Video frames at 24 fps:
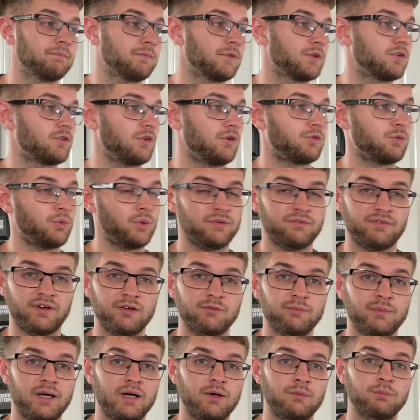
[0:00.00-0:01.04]
So
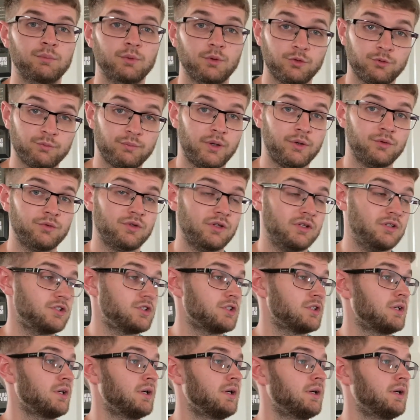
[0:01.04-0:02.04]
£25 plus postage.